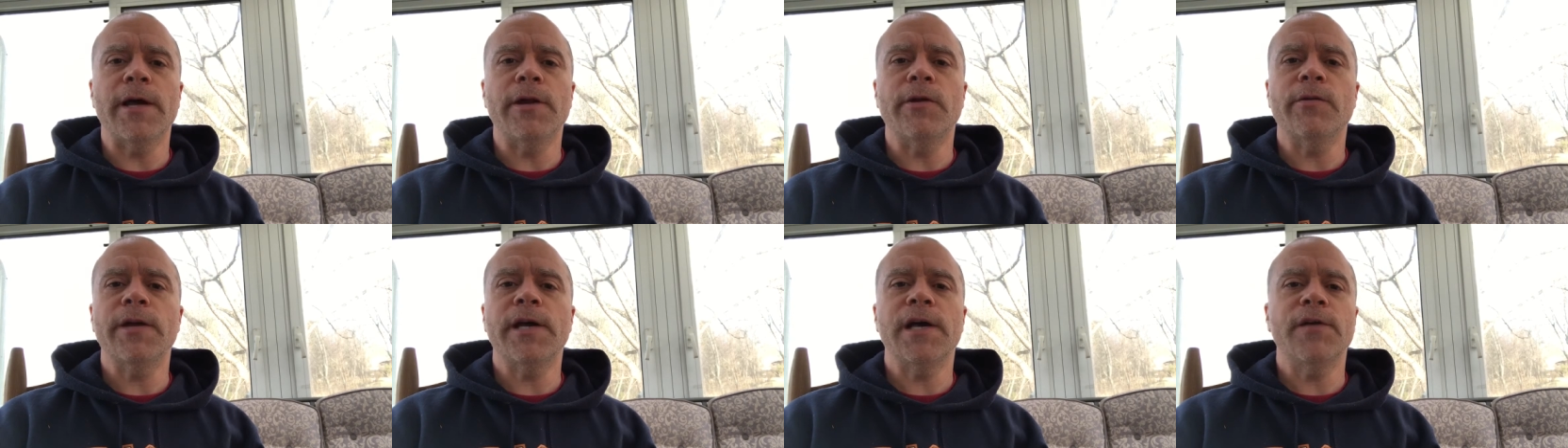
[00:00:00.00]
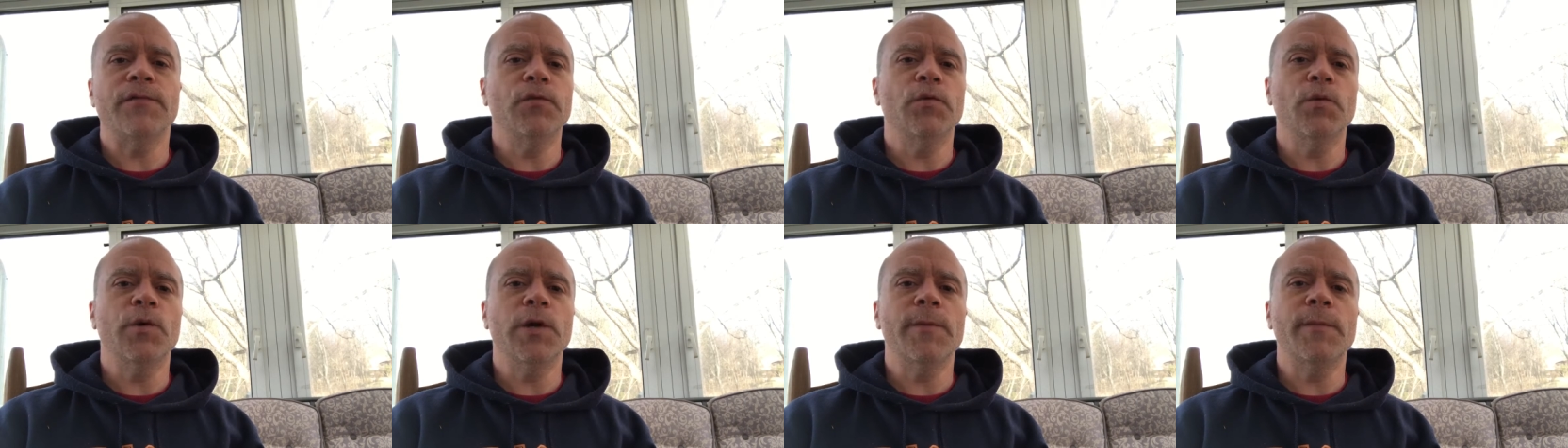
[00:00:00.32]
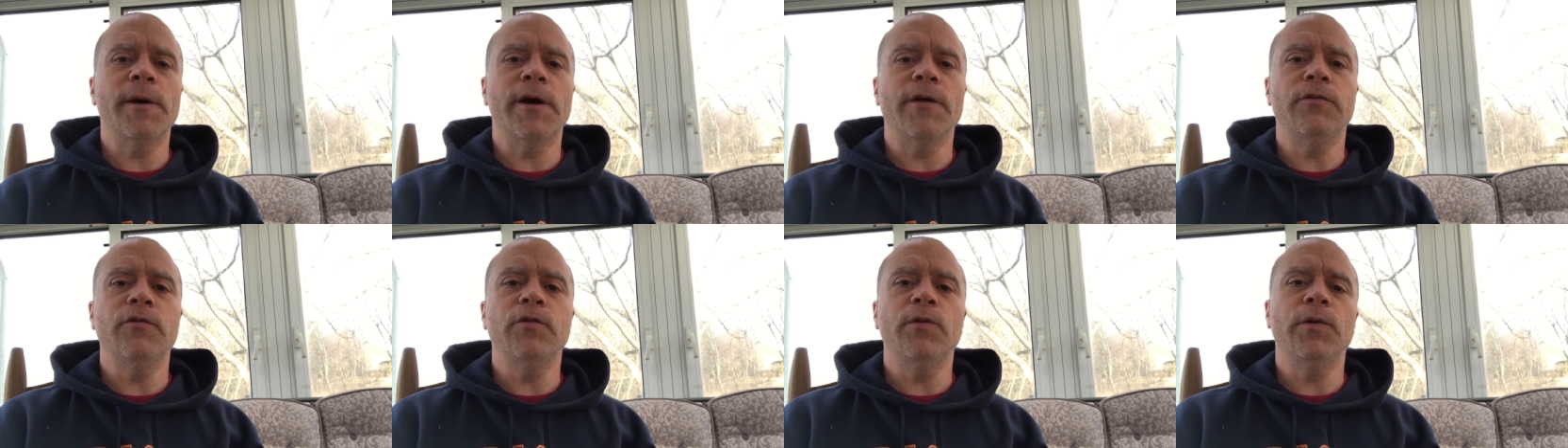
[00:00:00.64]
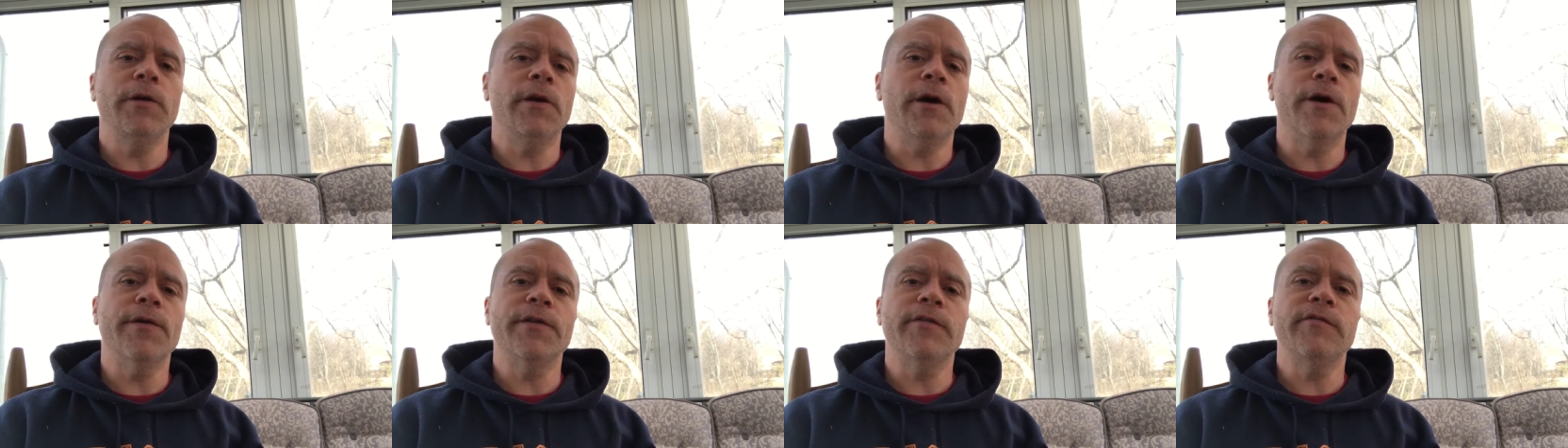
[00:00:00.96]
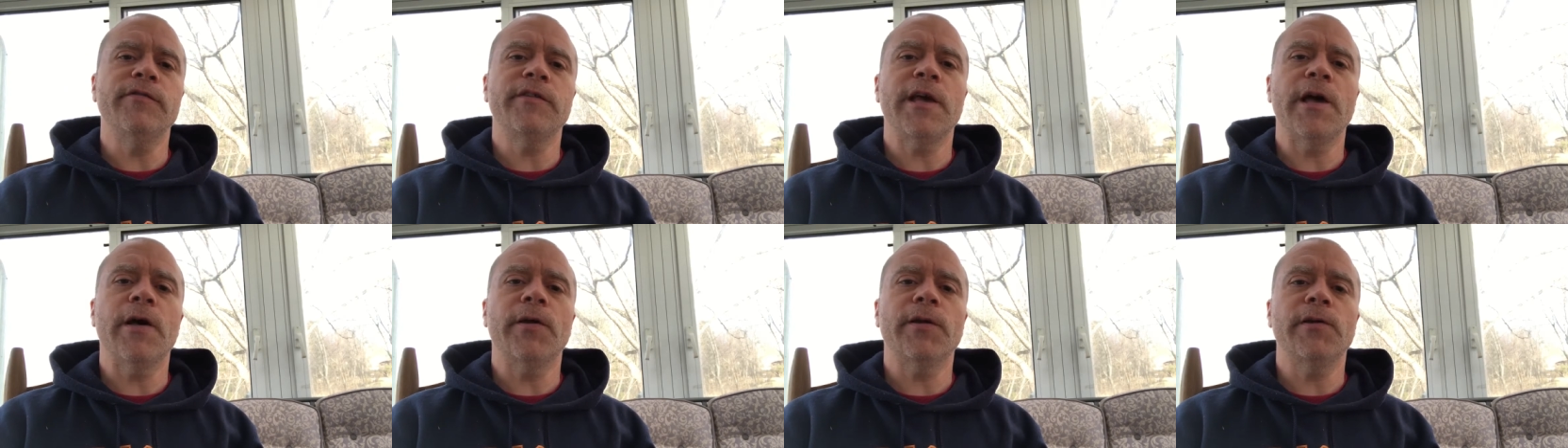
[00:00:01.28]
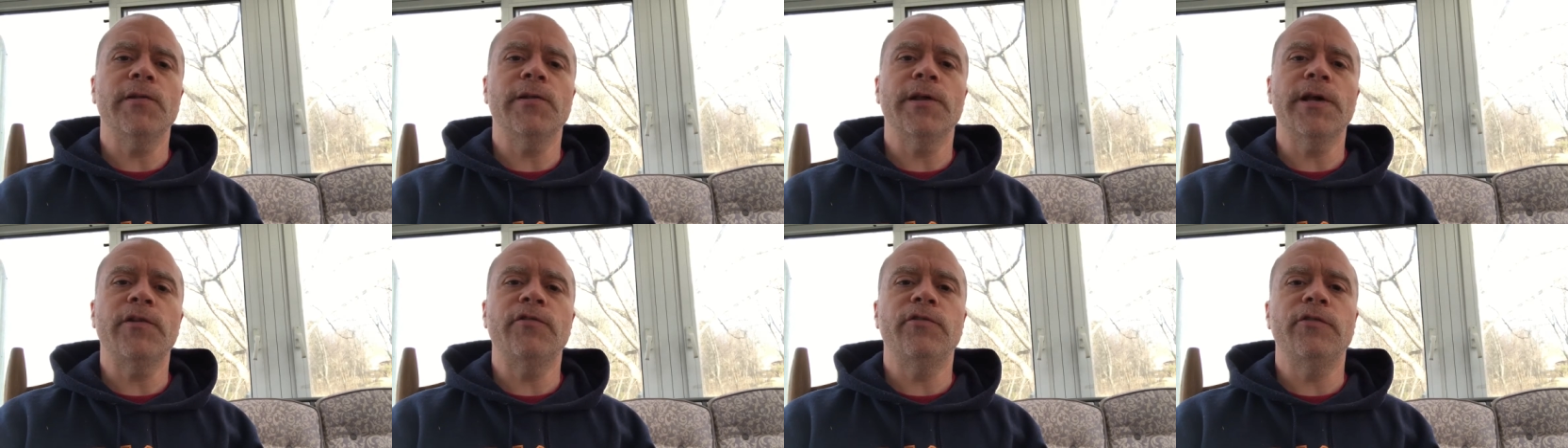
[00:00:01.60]
I don't have to worry about doing all these
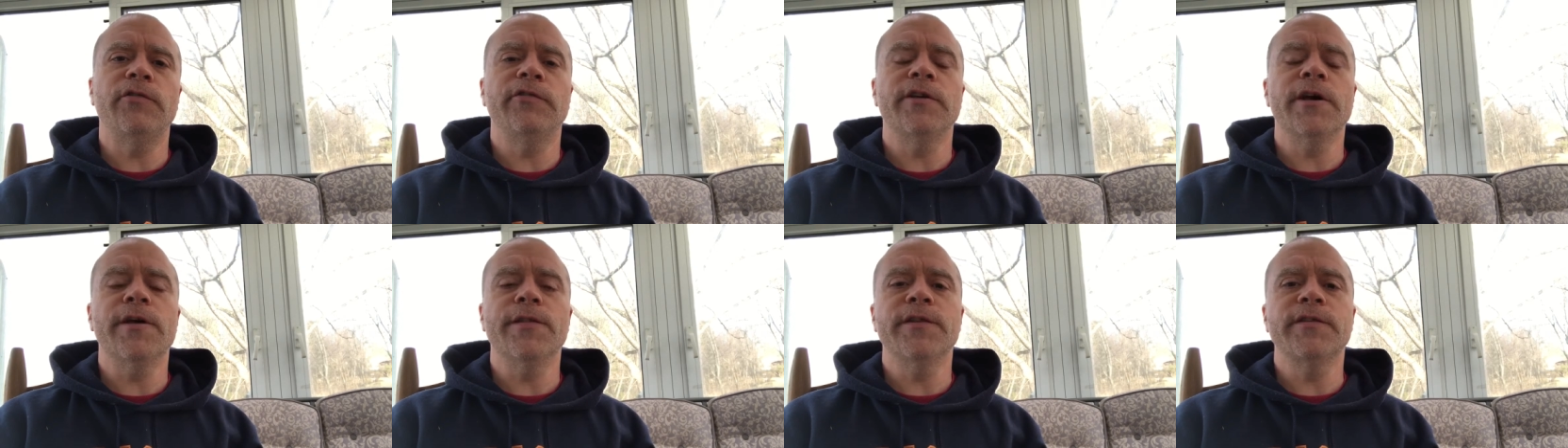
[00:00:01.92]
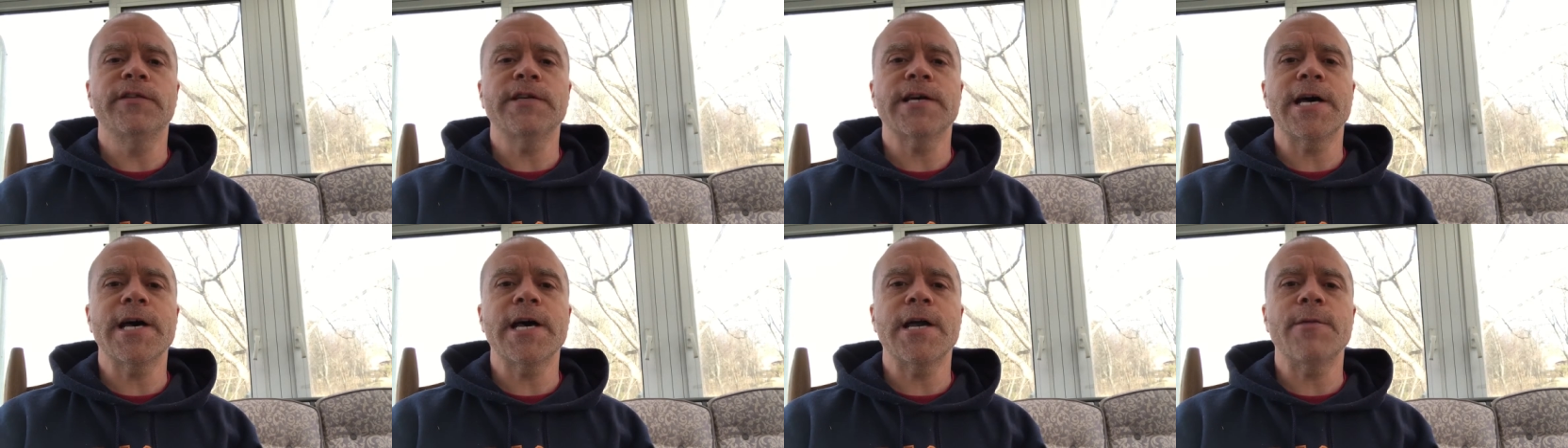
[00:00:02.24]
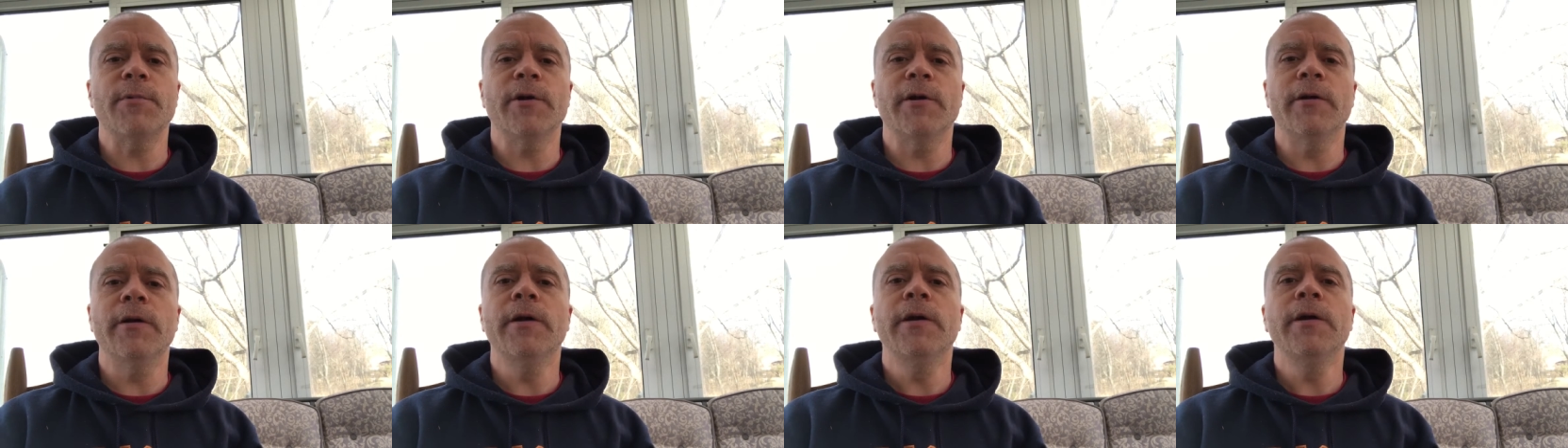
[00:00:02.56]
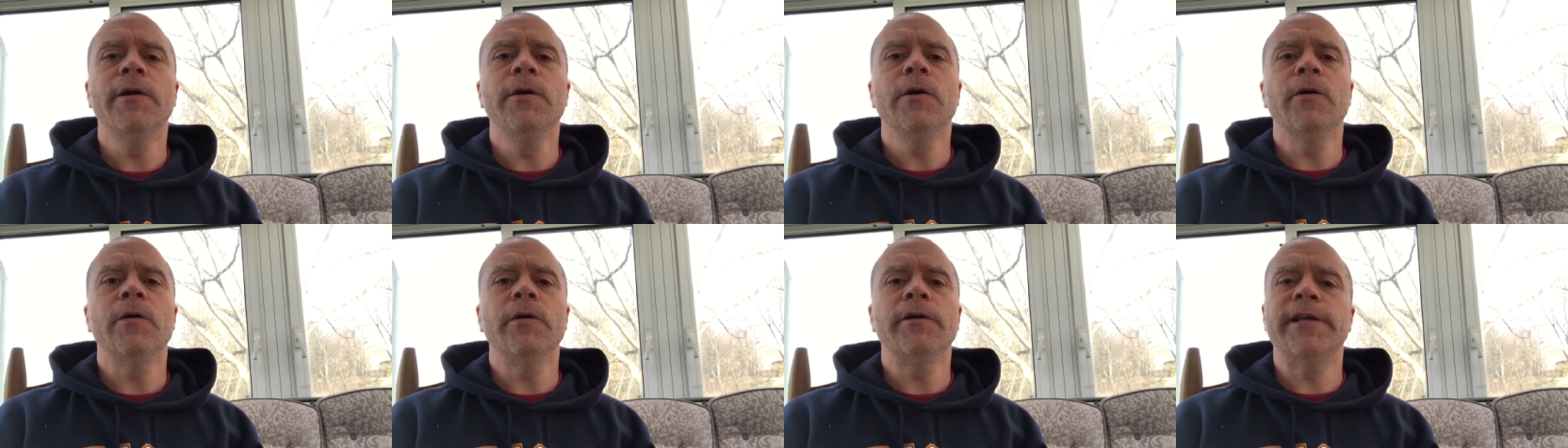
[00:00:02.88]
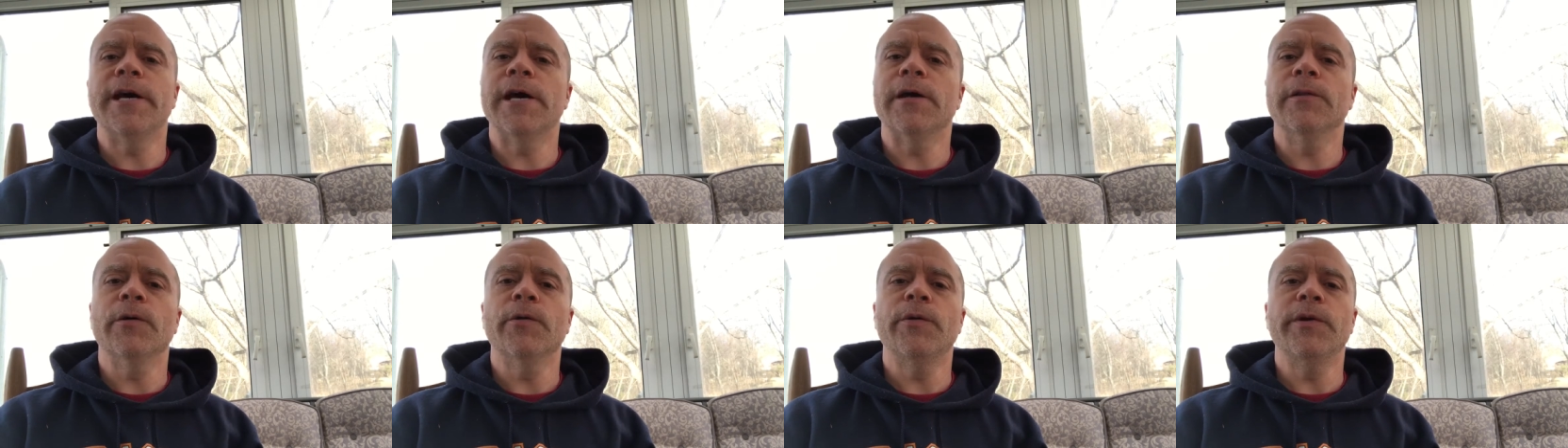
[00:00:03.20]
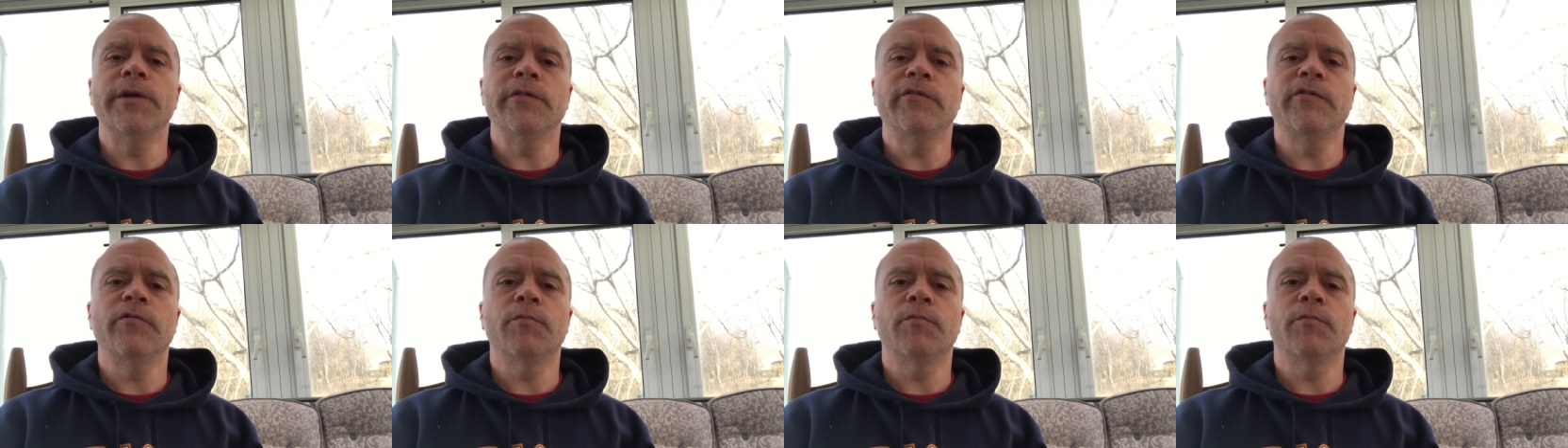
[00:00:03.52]
calculations all the time, or downloading